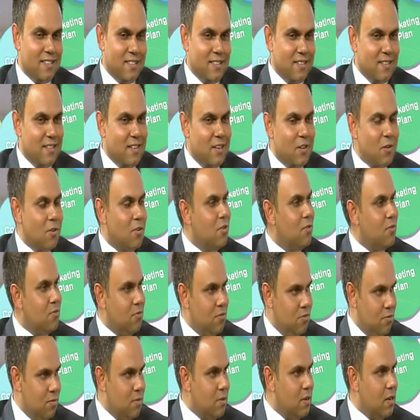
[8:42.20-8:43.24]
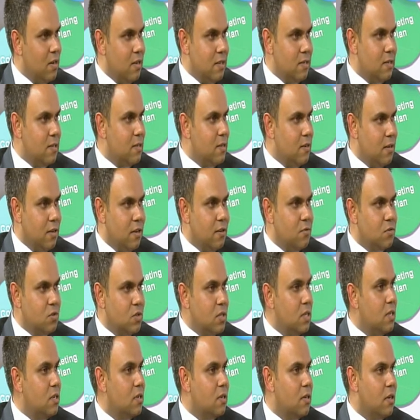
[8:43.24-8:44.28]
Yeah. I have
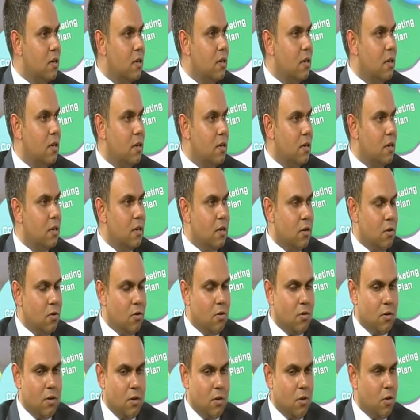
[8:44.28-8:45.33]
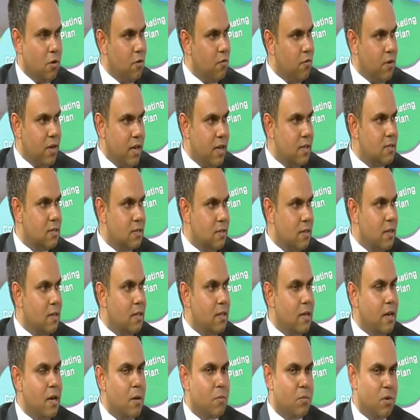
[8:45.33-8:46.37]
seen a lot of cases like
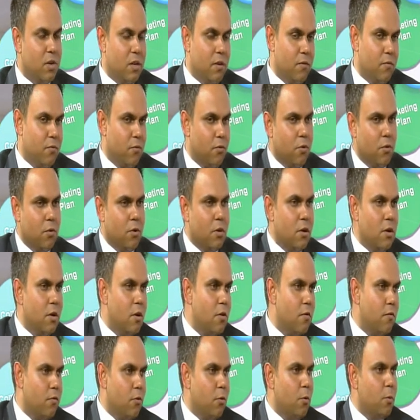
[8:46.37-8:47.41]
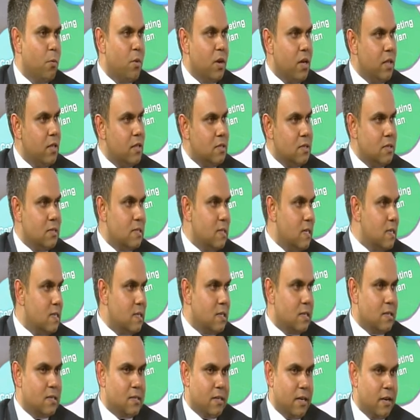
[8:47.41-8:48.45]
that happening. Four brothers and
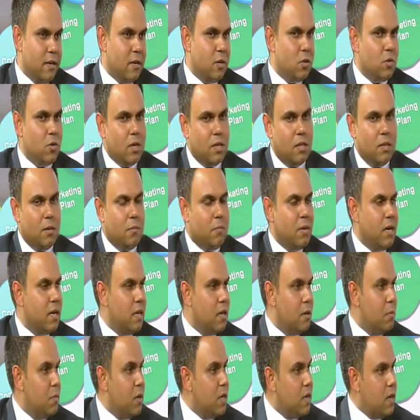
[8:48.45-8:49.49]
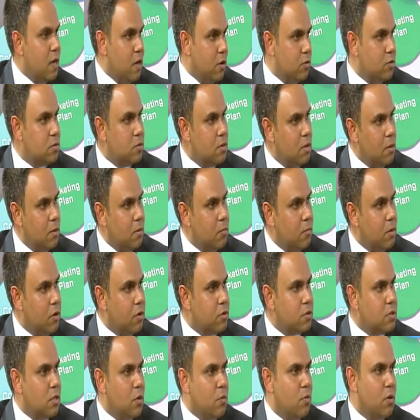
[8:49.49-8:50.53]
sisters getting together, buying a big house
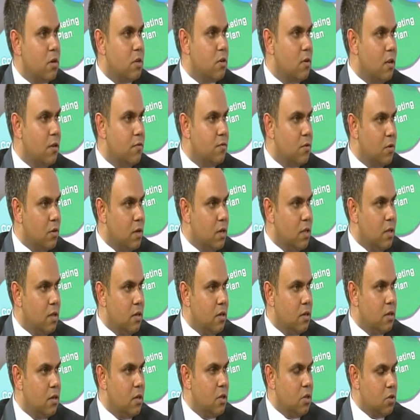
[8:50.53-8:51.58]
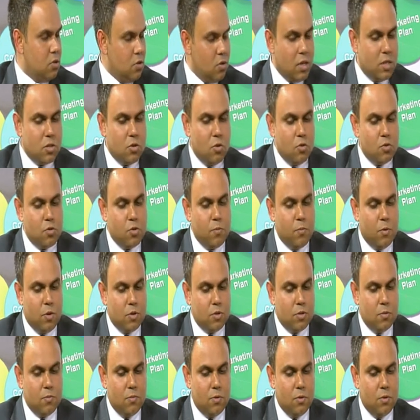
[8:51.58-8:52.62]
because they want to live together. So that's also
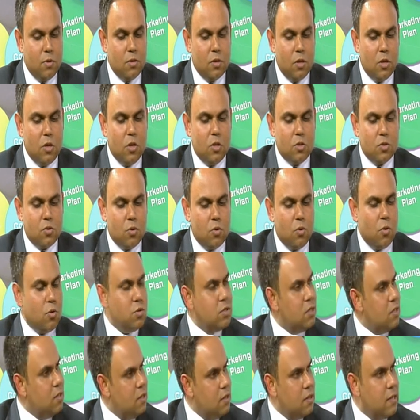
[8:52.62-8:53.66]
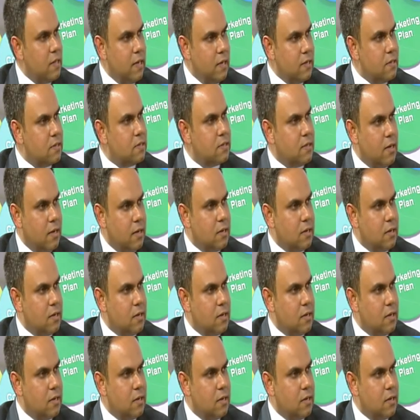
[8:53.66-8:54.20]
possible. So those are the things that